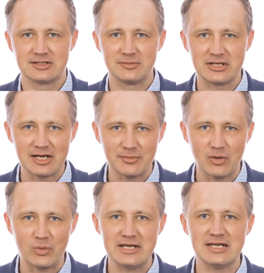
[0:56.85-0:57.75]
to become a
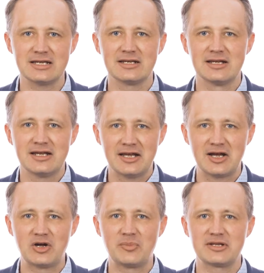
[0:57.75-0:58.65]
weak,
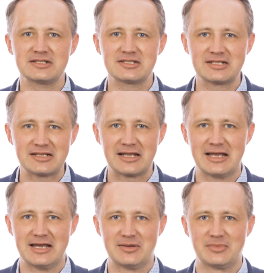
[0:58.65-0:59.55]
helpless
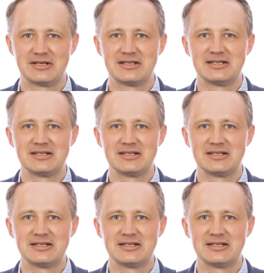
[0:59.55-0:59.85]
lamb